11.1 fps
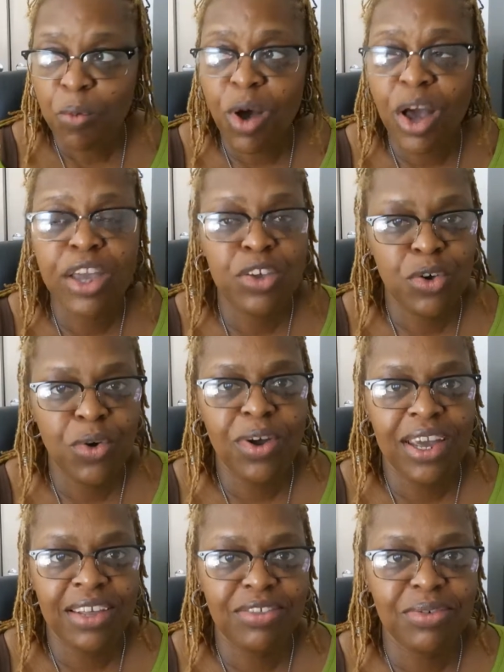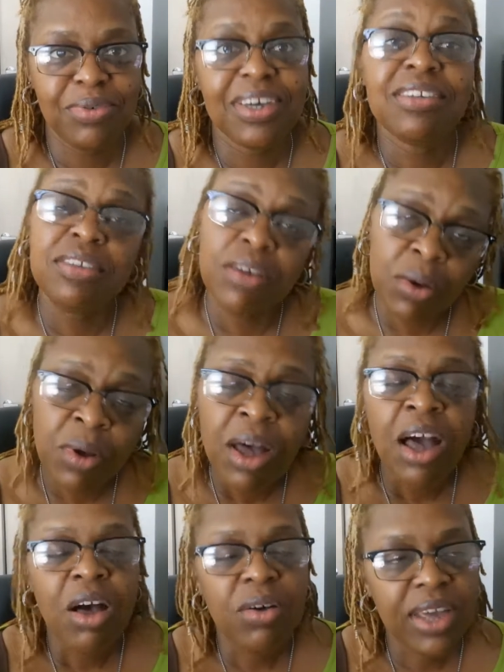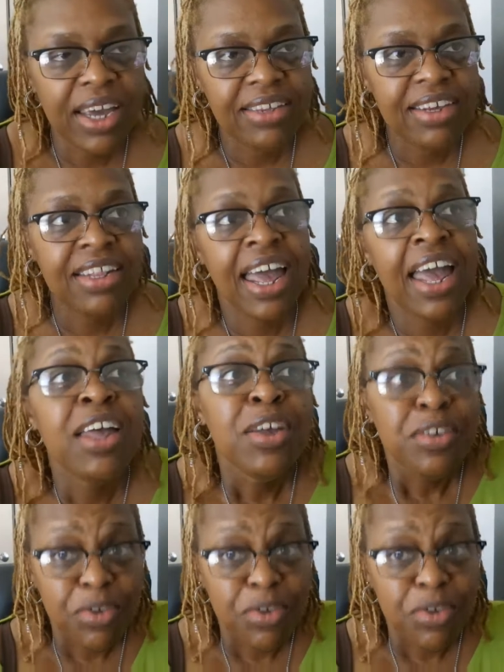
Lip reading: what your answer is. So, okay, I did that.